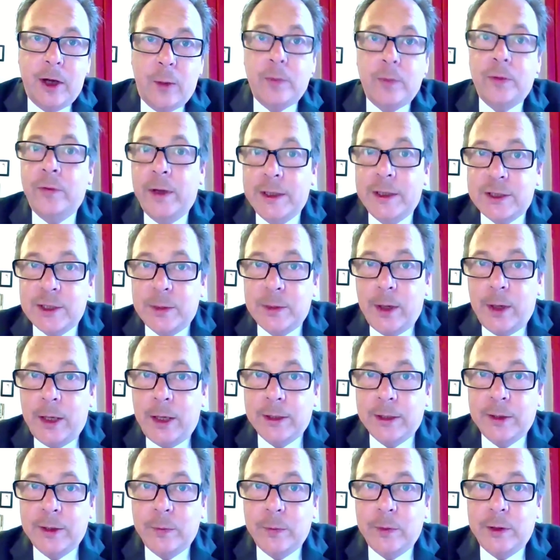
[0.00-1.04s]
operate a
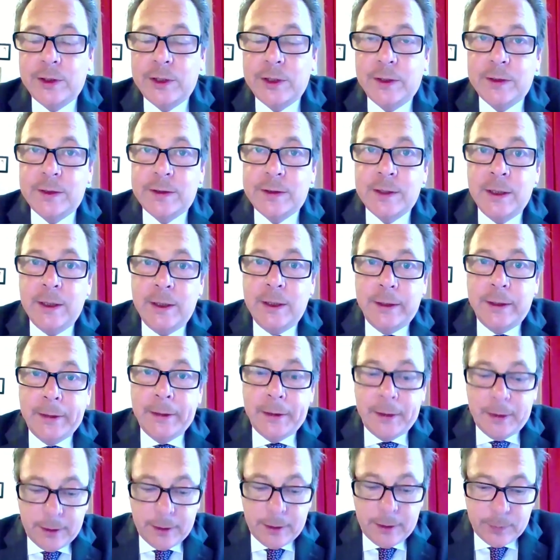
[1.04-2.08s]
market which is
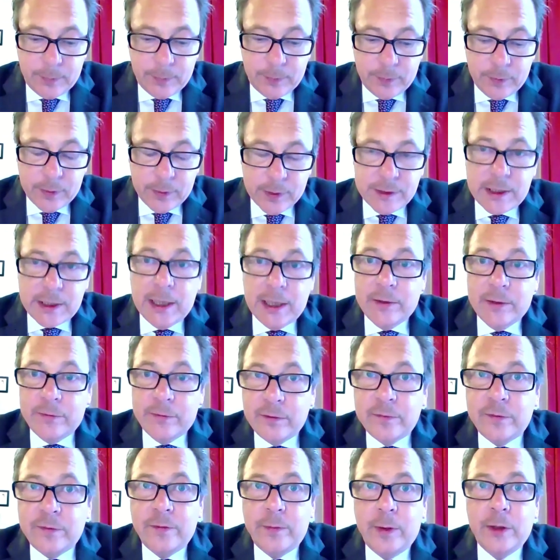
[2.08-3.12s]

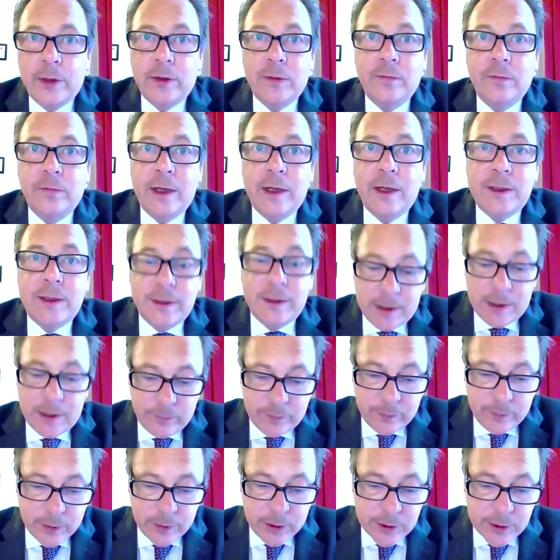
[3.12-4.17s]
safe for both investors
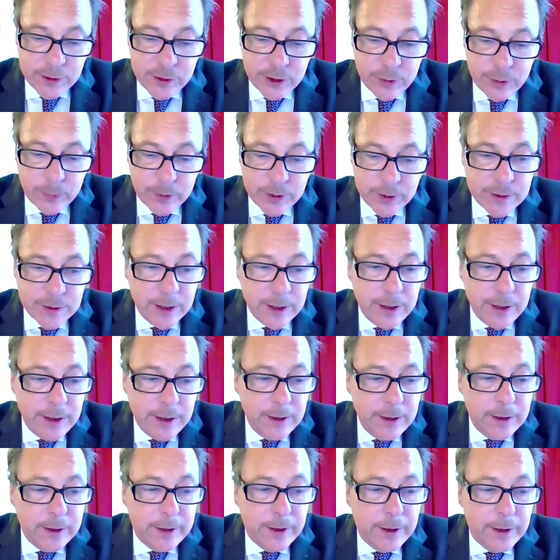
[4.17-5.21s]
and for consumers.
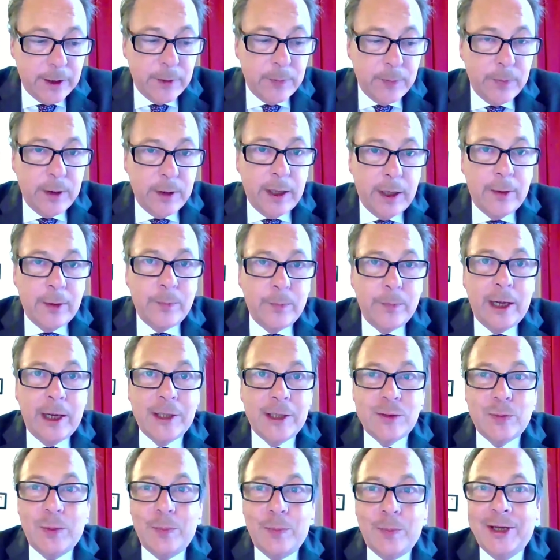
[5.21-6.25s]
And
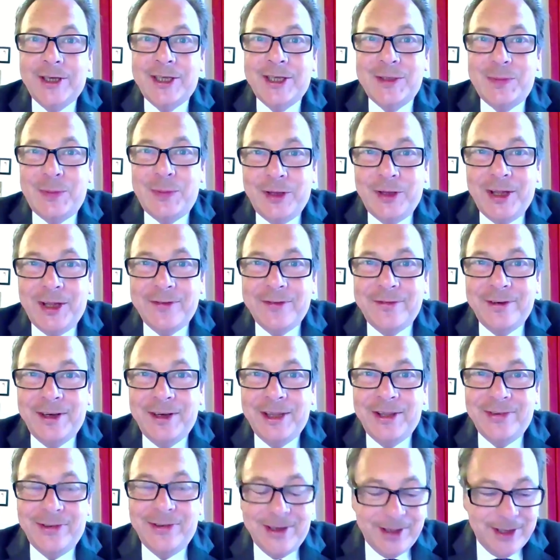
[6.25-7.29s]
perhaps we might explore that
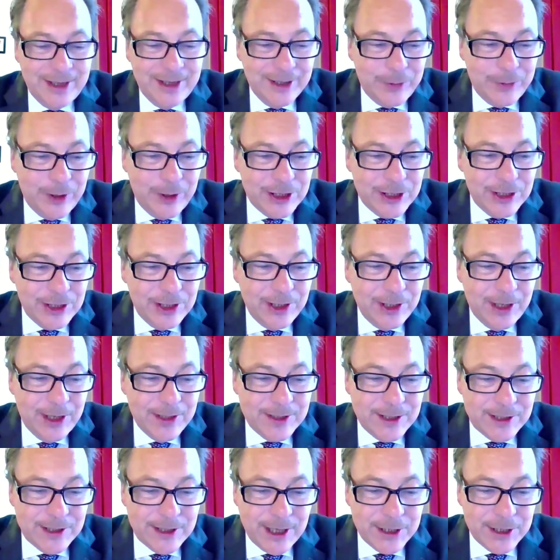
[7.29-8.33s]
further in the question and
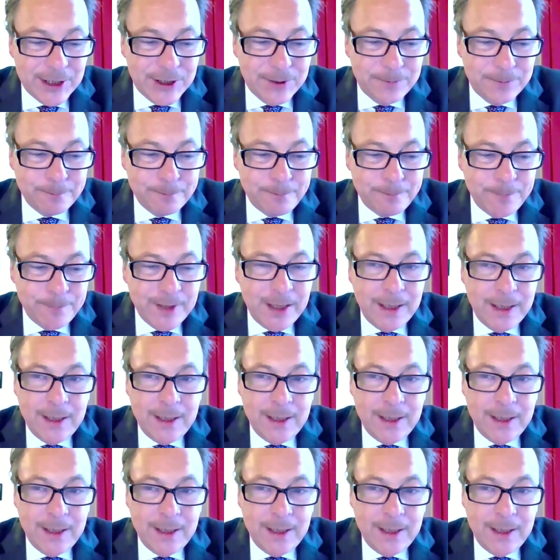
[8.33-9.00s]
answer session.